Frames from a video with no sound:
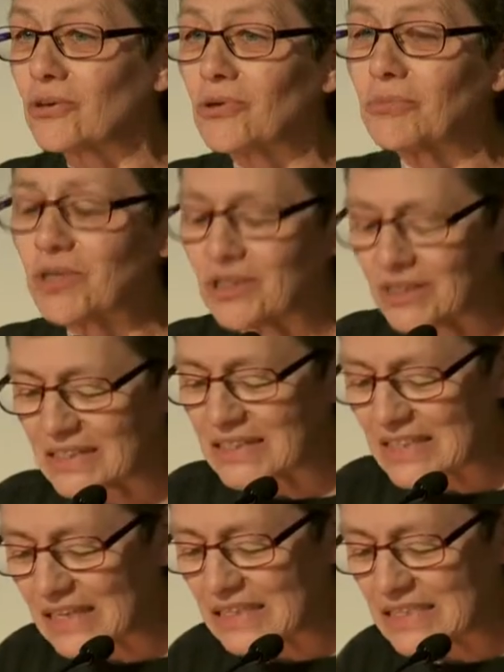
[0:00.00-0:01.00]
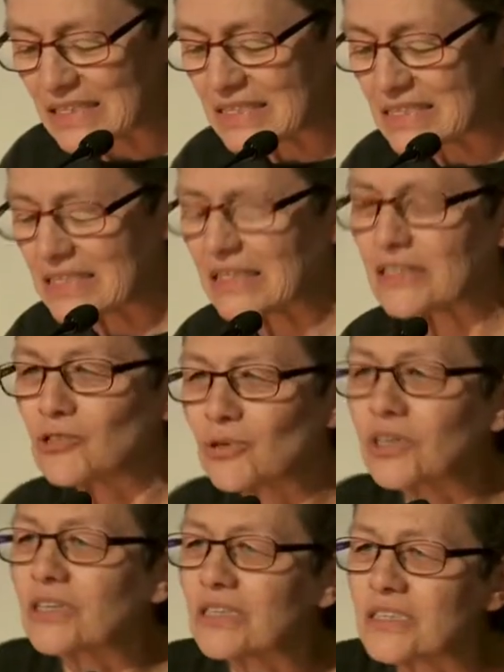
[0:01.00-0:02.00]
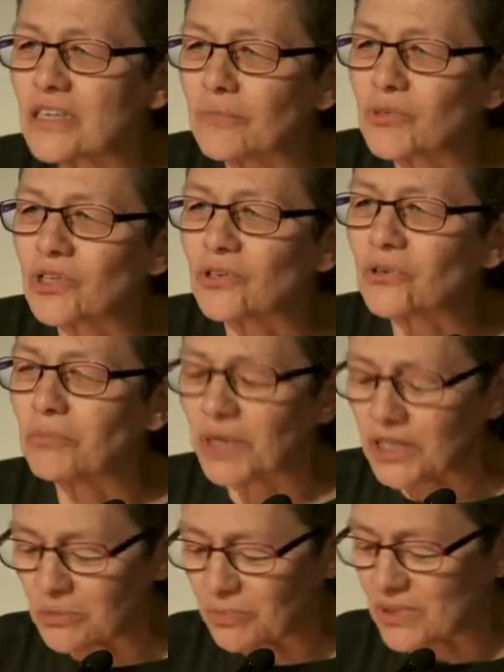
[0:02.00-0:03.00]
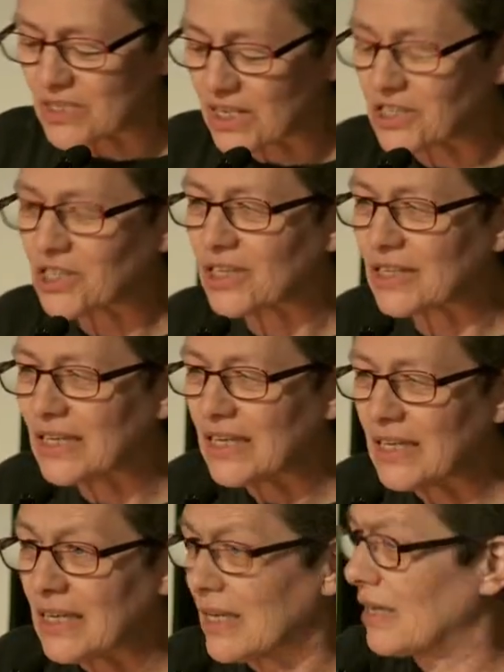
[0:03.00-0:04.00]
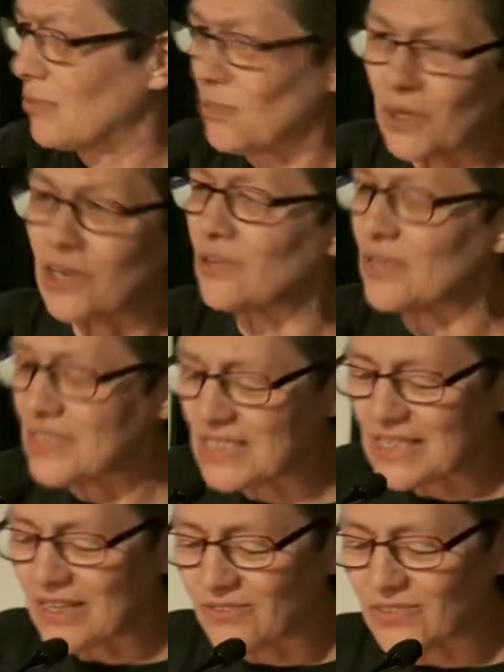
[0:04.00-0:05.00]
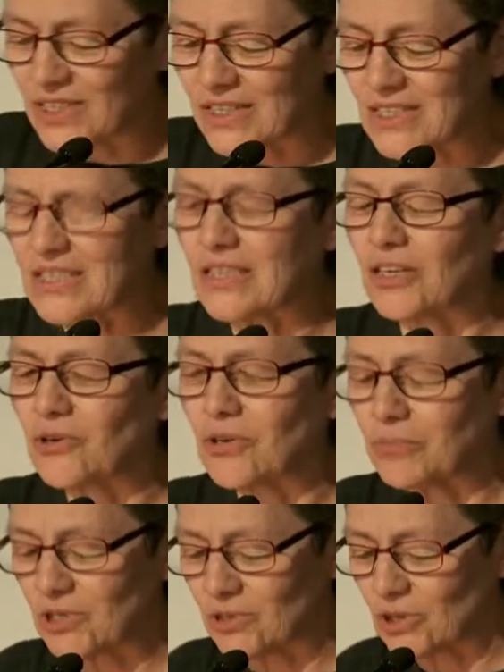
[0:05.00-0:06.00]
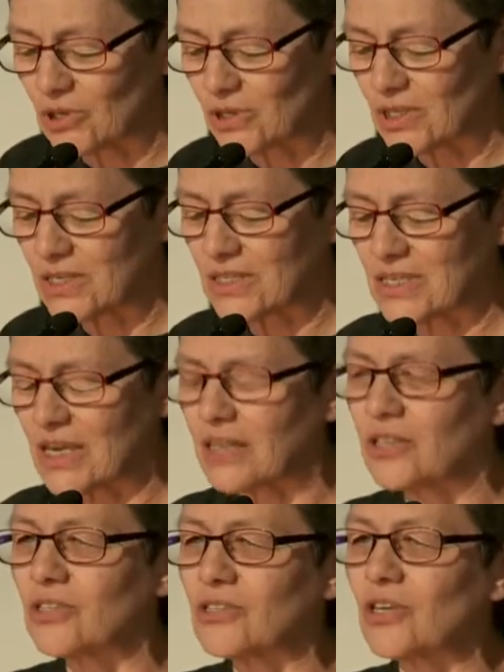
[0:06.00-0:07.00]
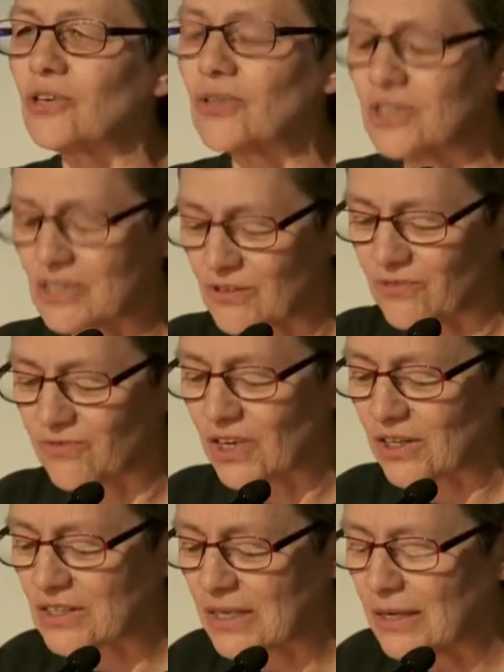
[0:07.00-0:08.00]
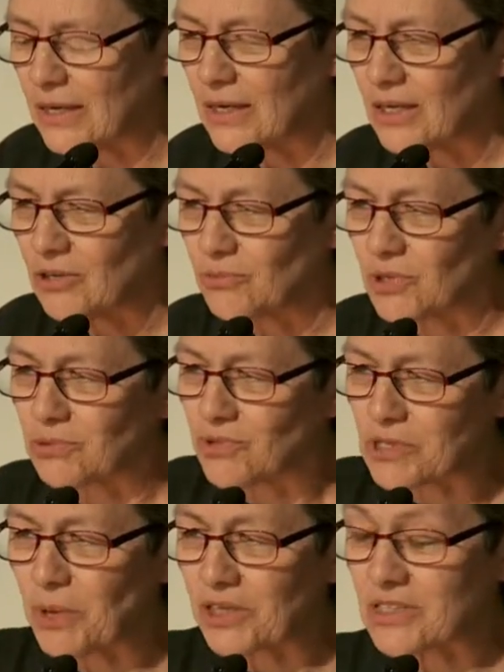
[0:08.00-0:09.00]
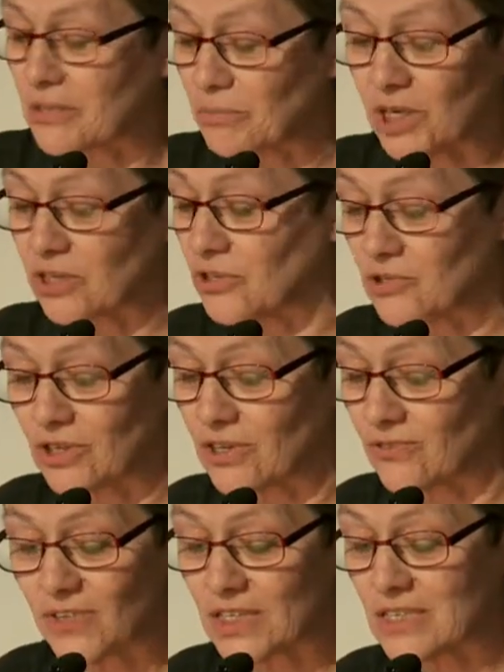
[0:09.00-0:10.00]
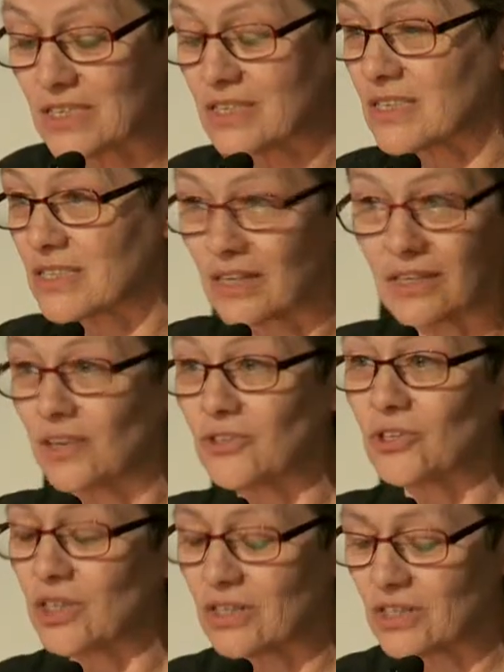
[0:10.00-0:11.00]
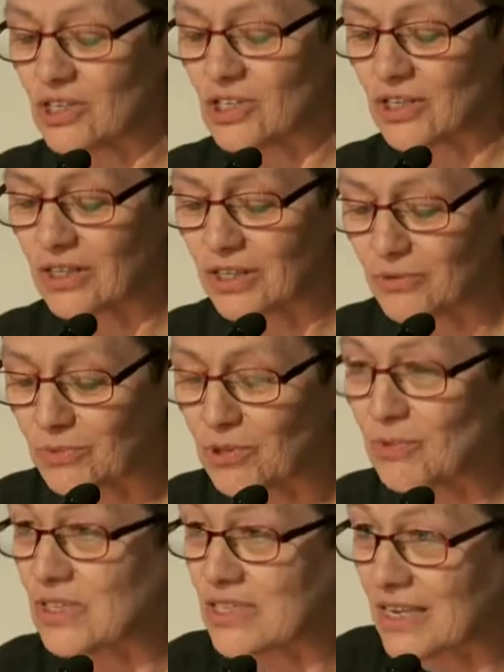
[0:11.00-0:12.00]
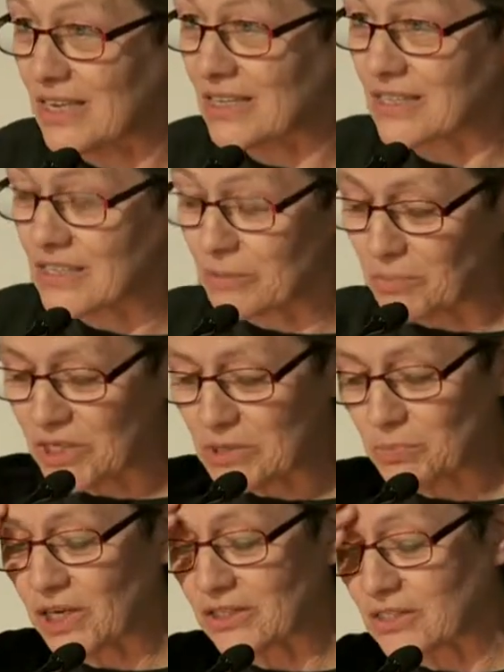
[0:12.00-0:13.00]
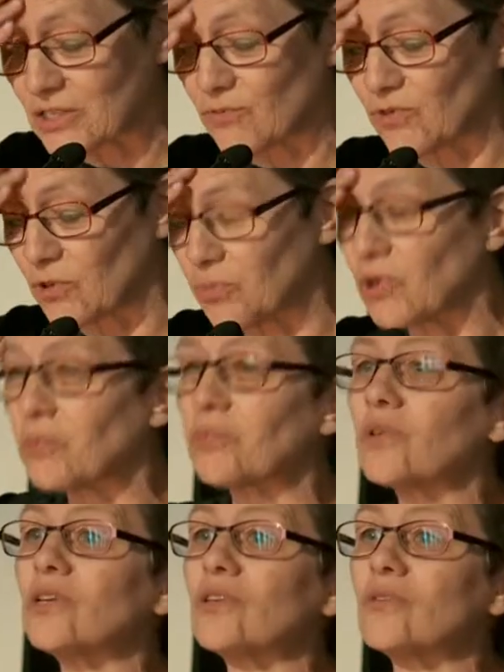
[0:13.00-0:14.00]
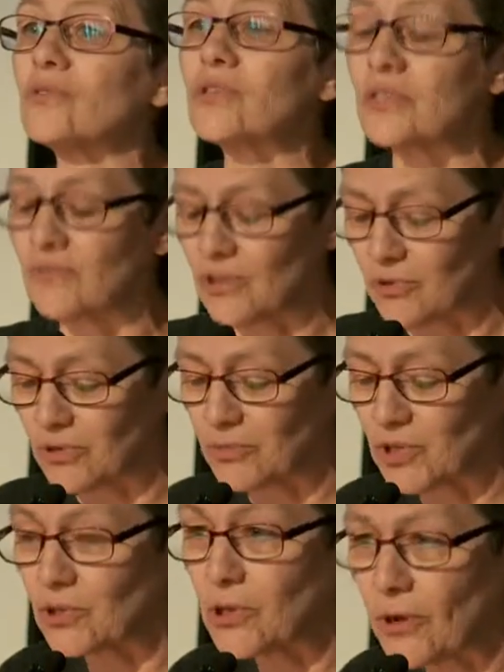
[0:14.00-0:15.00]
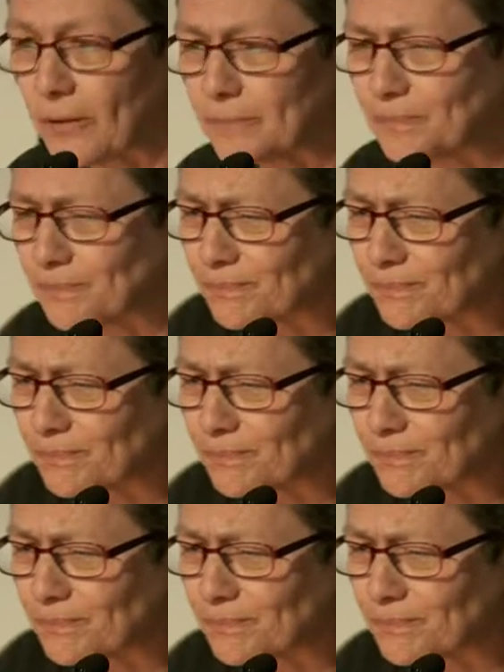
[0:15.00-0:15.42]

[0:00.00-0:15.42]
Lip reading: the criminal intent is in drug consumption or minor possession, and where is the evidence that criminal law has had a deterrent effect with respect to minor drug offenses, another condition that we would say is a best practice for appropriate use of the criminal law.